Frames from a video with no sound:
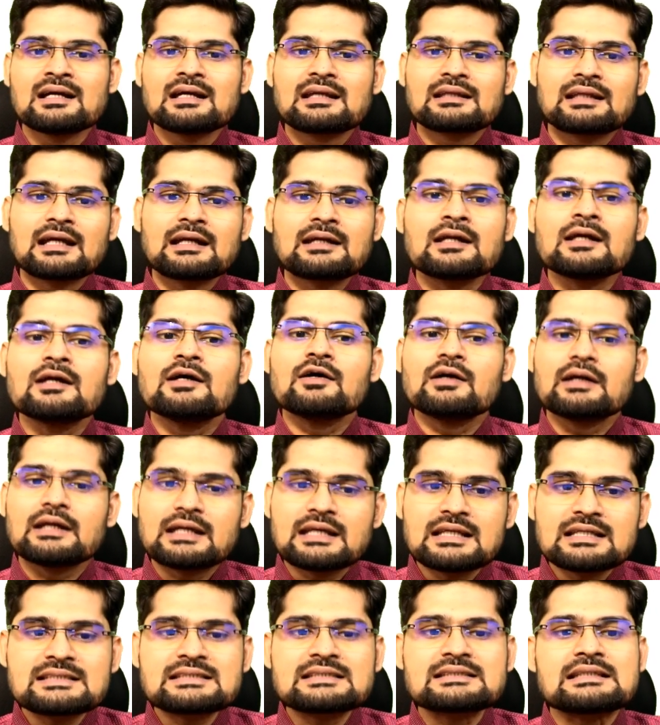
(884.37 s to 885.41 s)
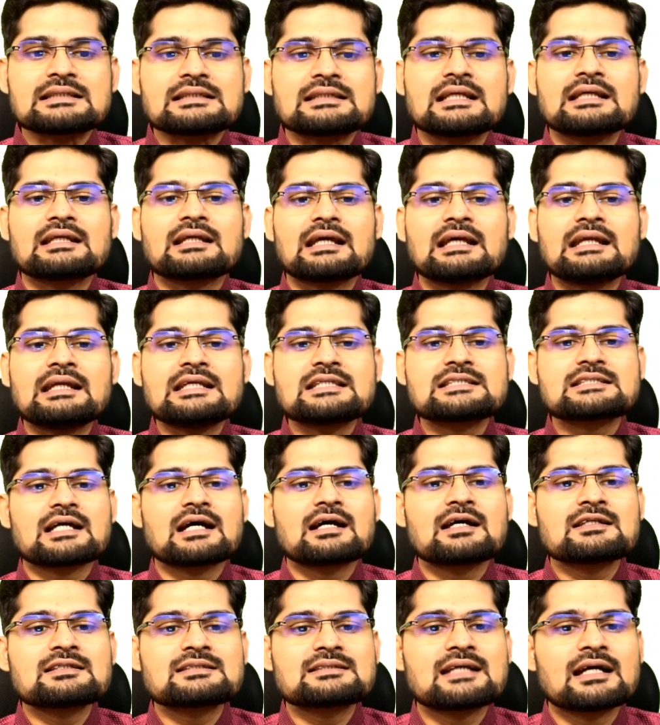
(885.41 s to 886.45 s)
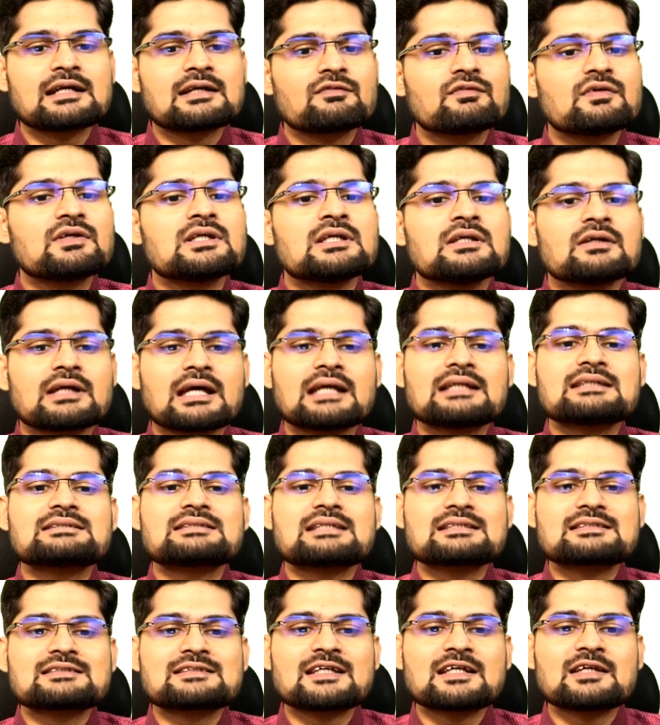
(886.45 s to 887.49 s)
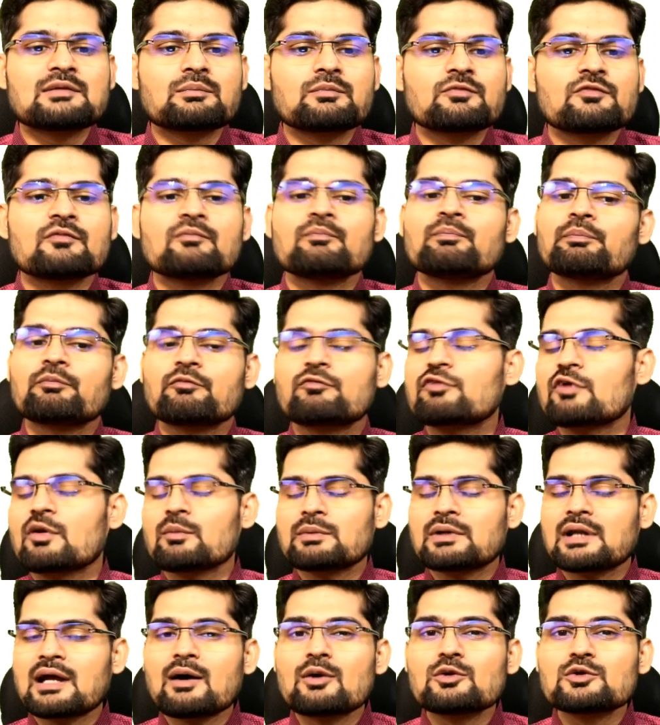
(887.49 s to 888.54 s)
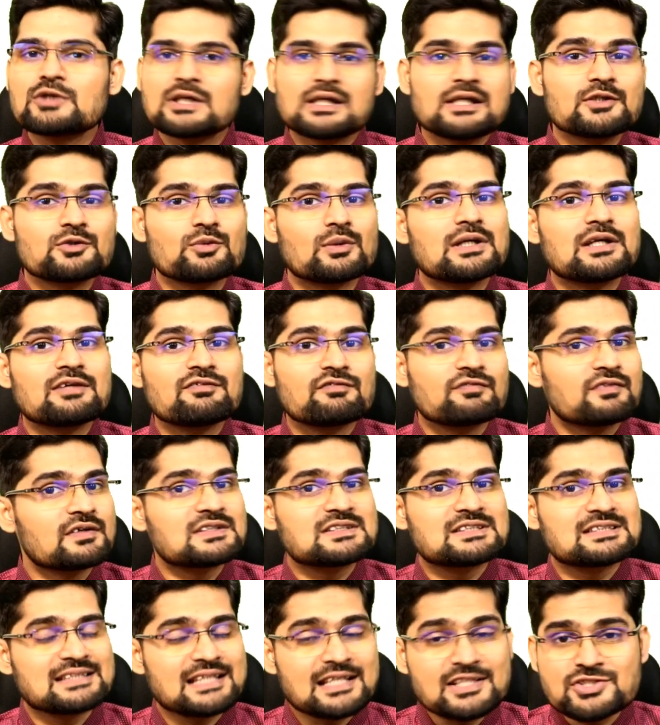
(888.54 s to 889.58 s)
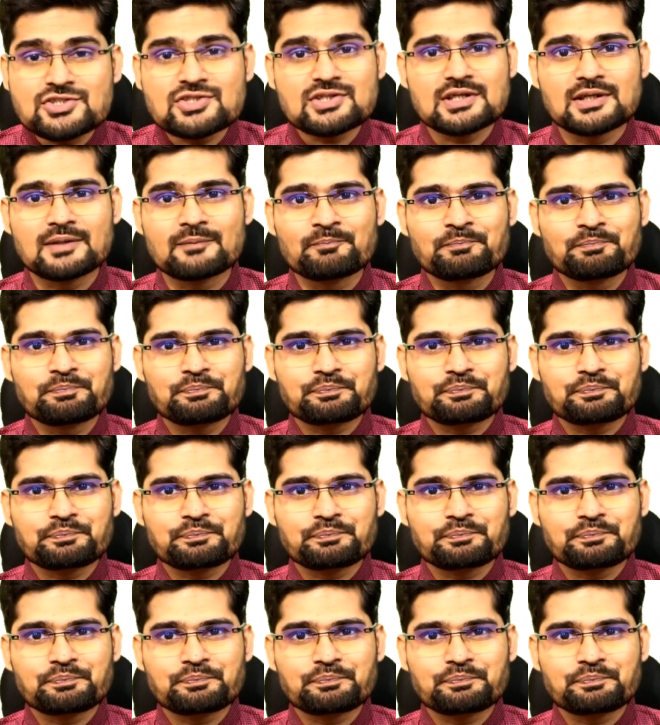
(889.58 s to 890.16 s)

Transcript: that is there any chance that we can sustain from now till 21st century?